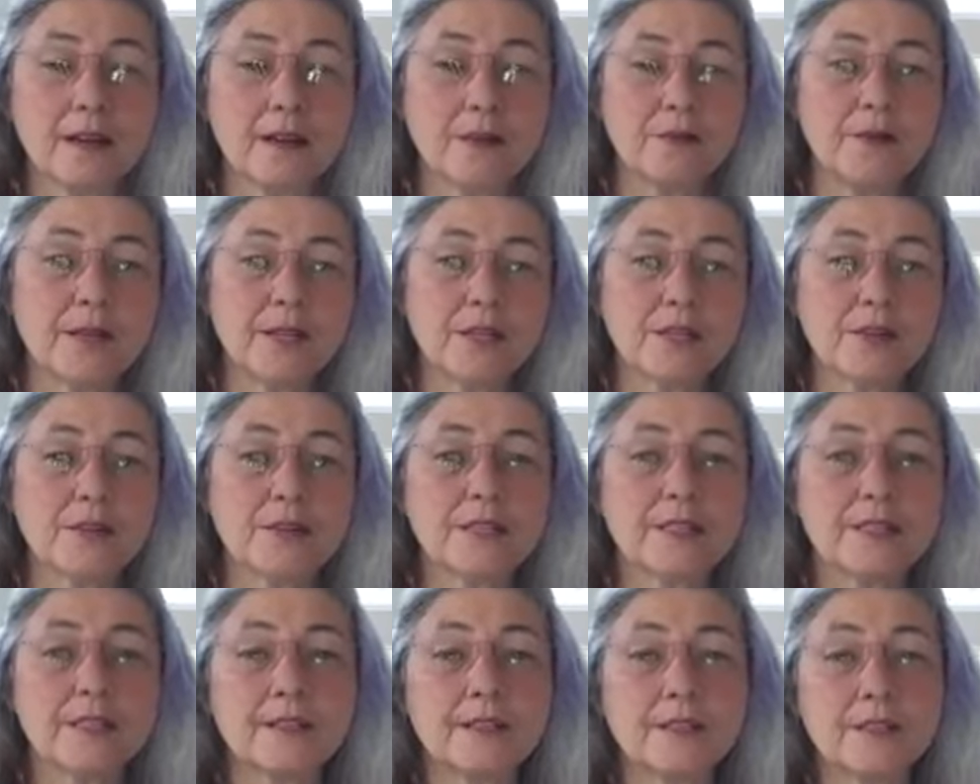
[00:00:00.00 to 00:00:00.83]

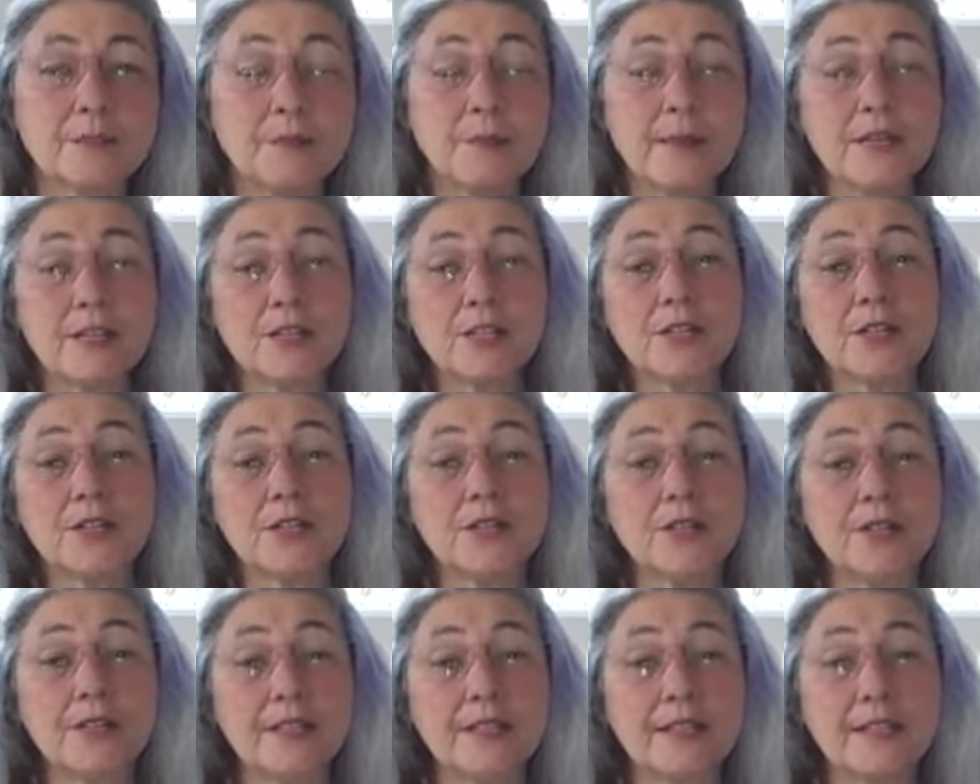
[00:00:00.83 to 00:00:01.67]
veterans on the dementia
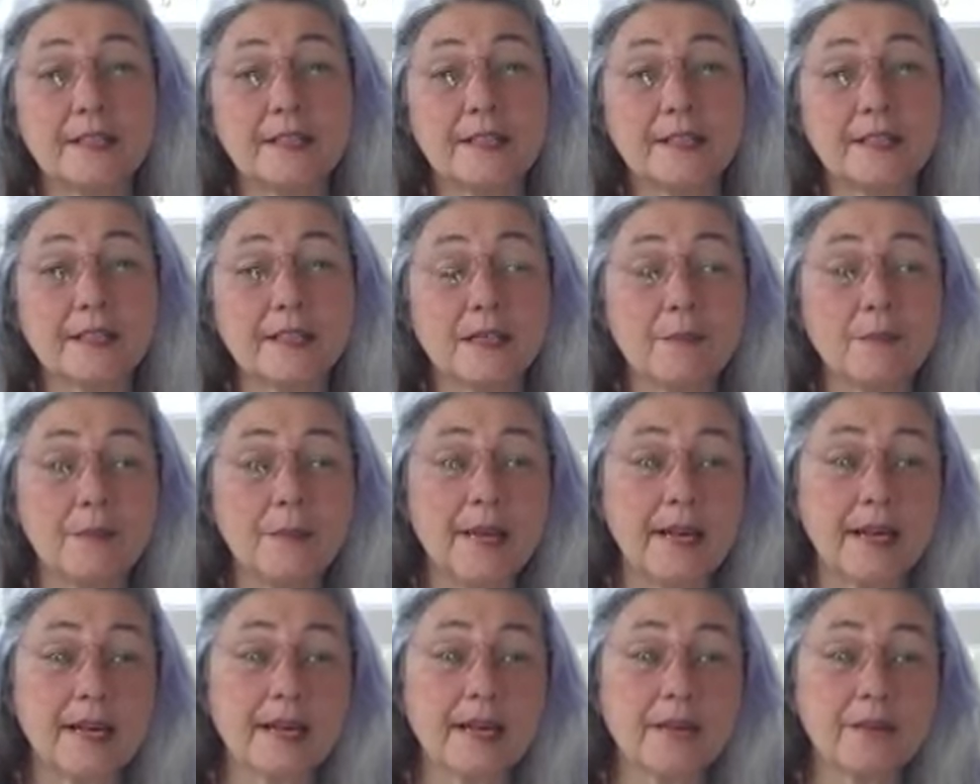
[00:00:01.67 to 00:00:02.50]
unit, and then I come
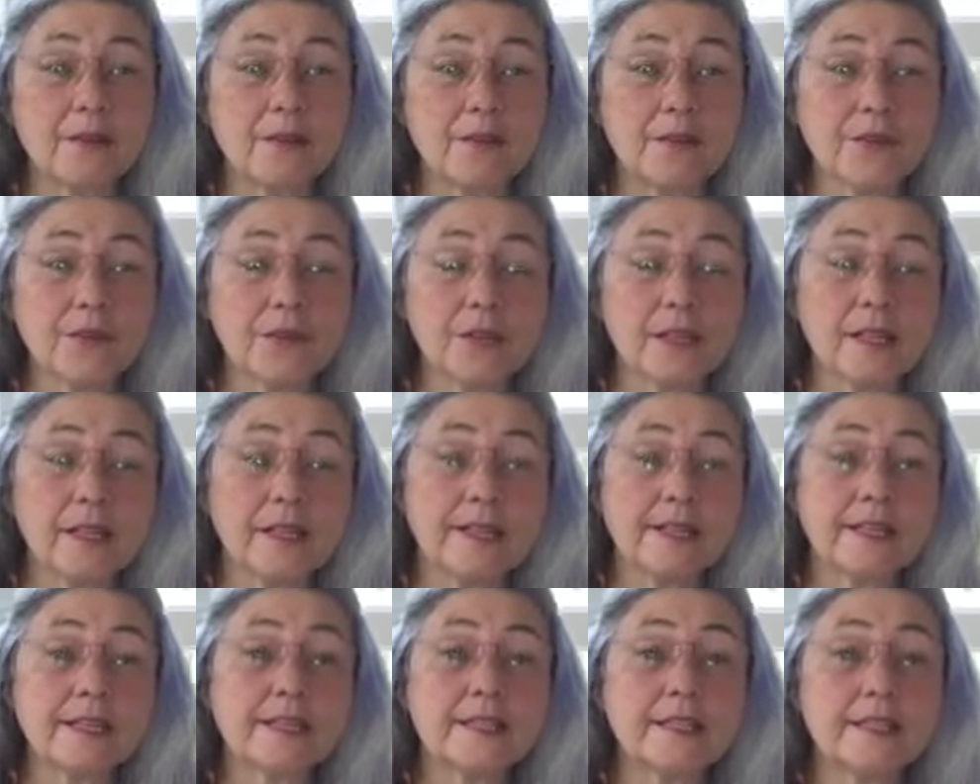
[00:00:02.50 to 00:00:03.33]
back. I have a few
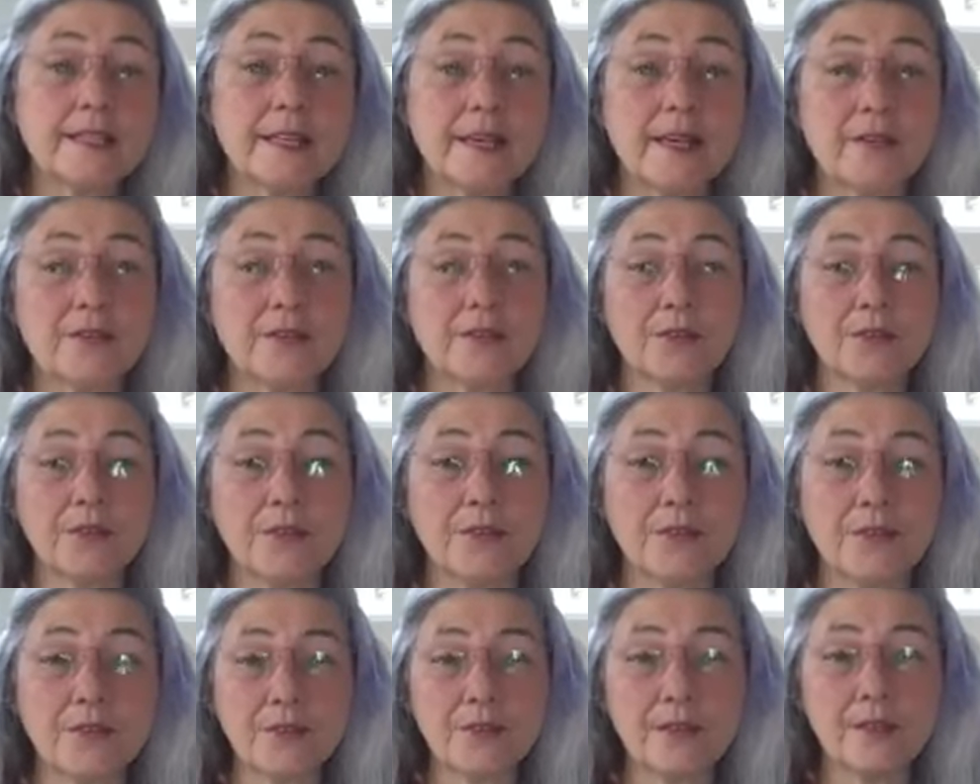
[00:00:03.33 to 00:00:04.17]
clients in the
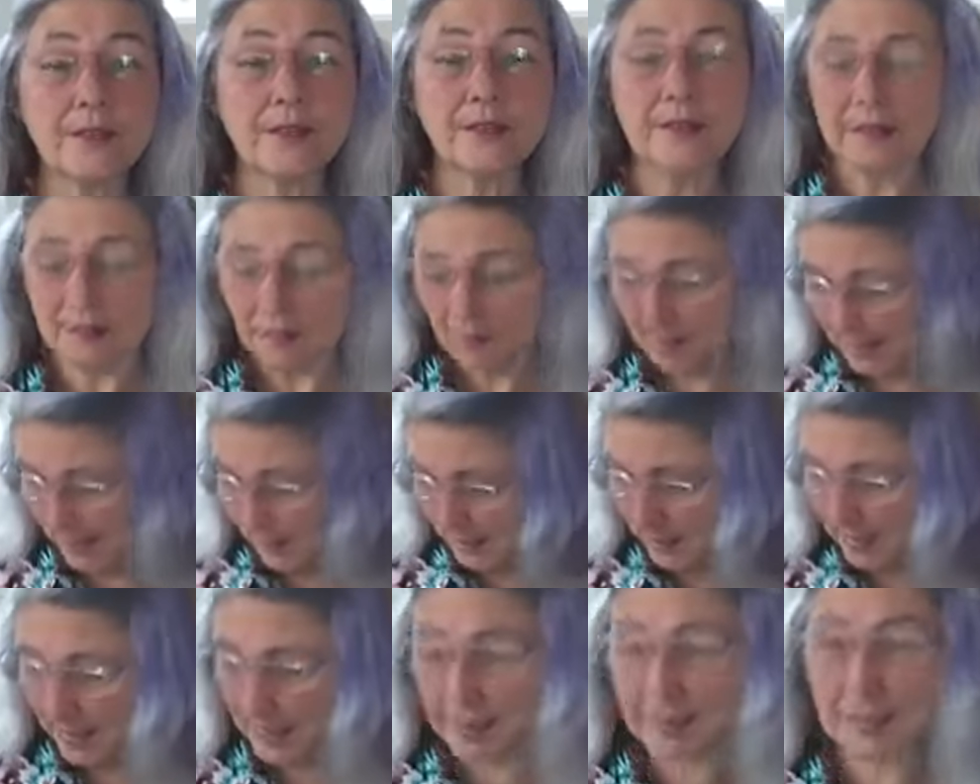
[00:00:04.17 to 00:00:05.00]
afternoon. I'm
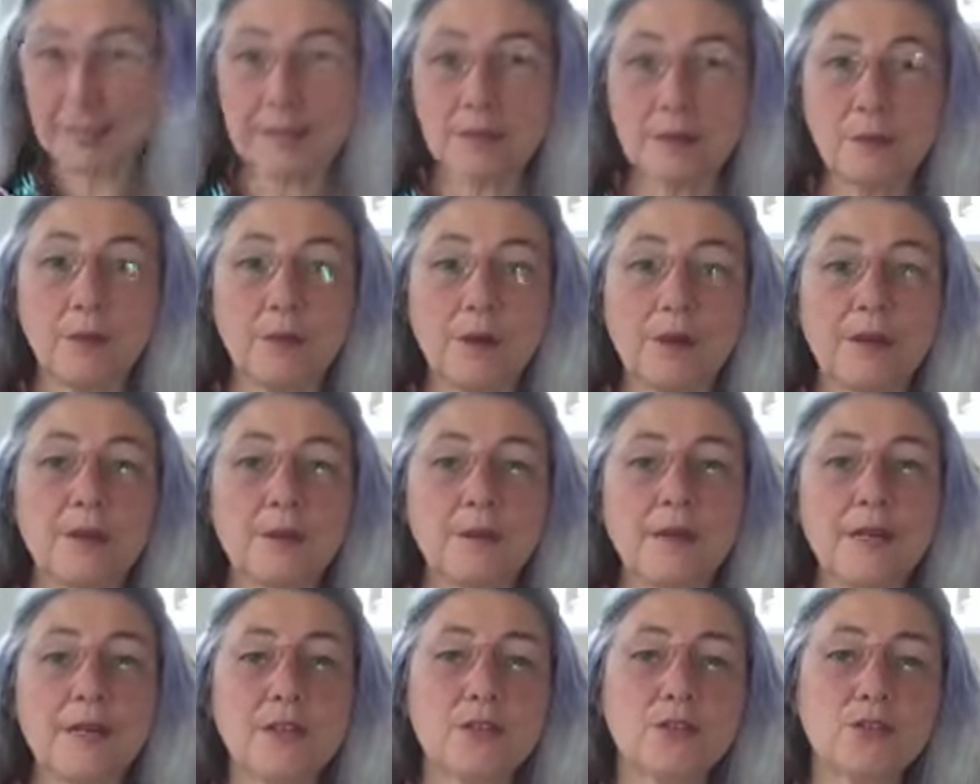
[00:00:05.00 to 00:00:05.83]
excited because I'm wearing
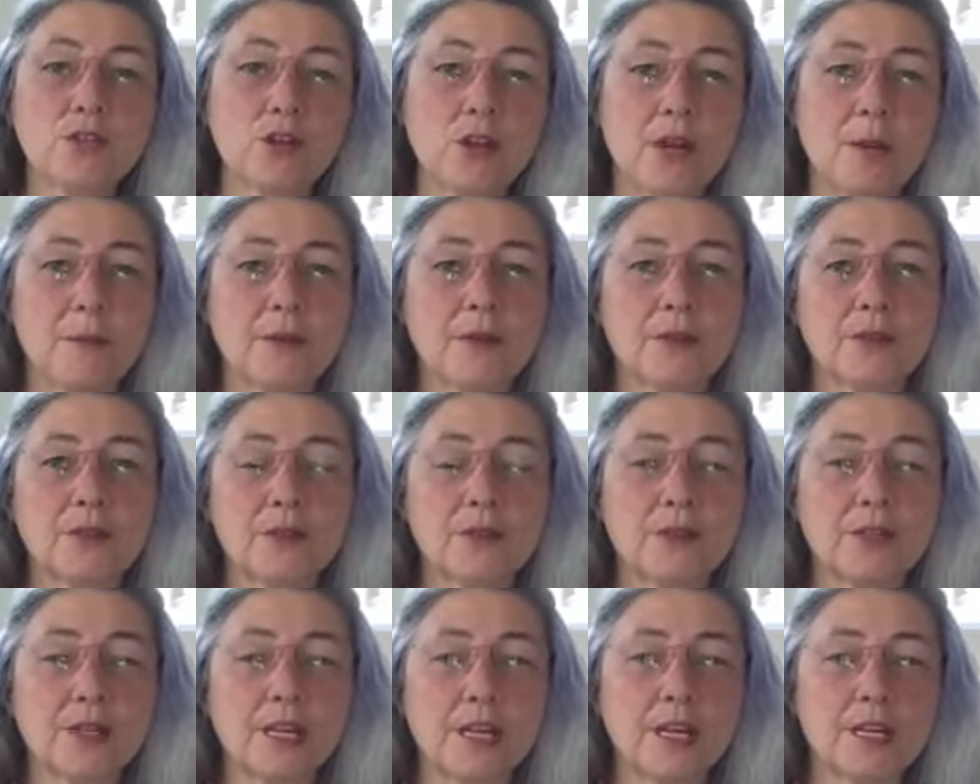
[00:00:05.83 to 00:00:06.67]
my new tropical
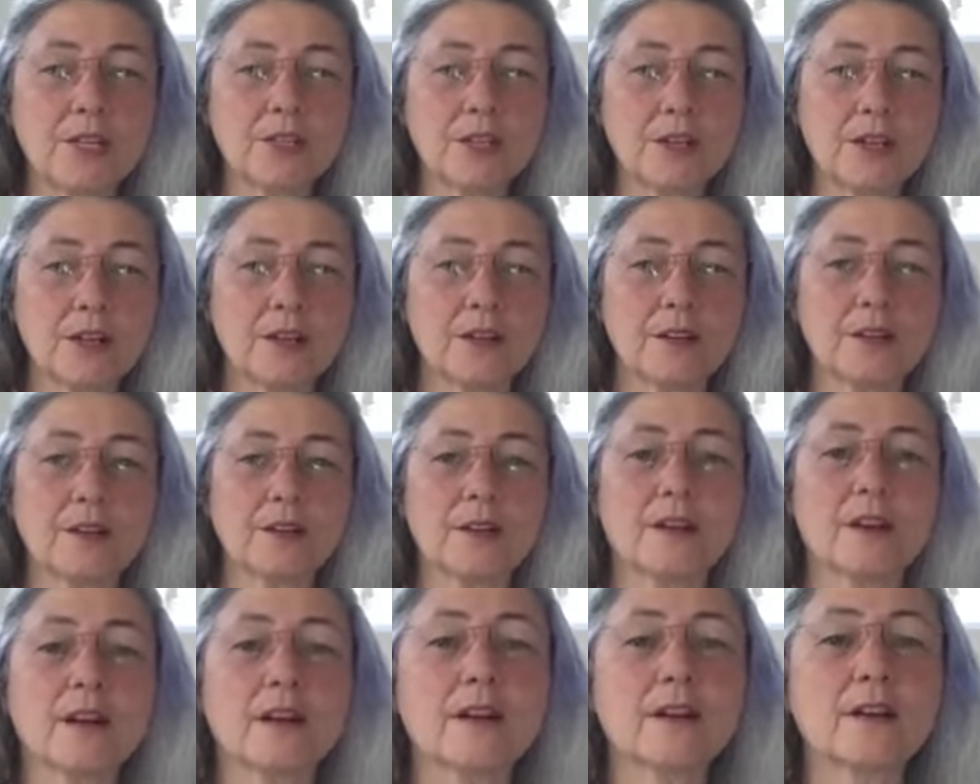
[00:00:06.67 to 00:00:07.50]
Corgi shirt. There
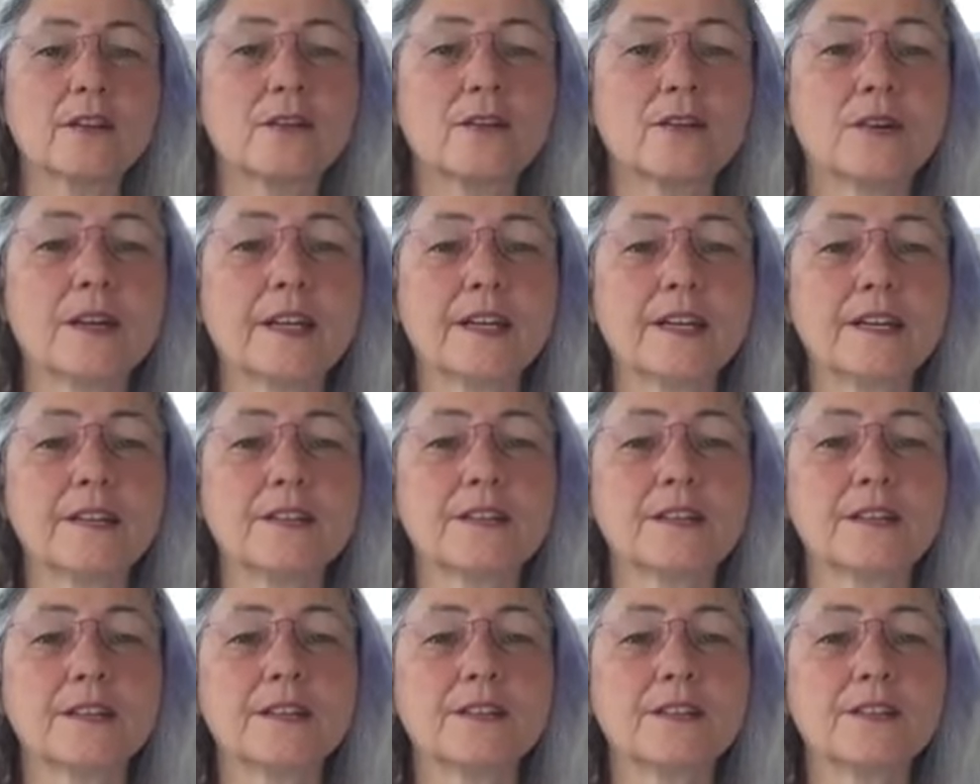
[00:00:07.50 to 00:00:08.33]
are Corgis
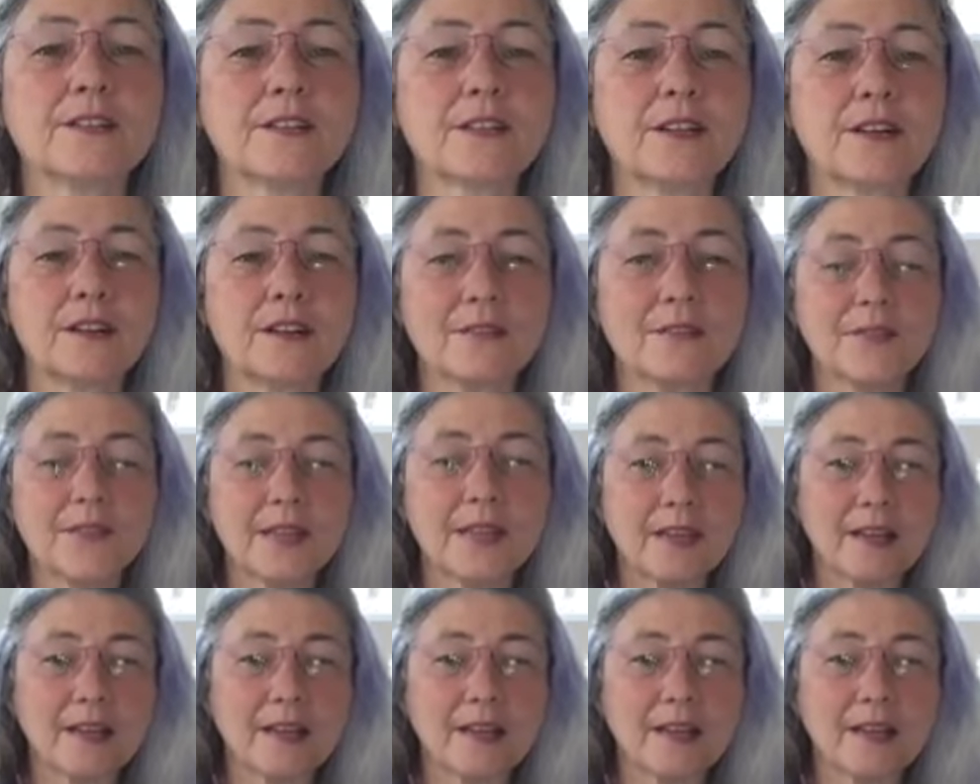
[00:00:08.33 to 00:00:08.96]
on this shirt.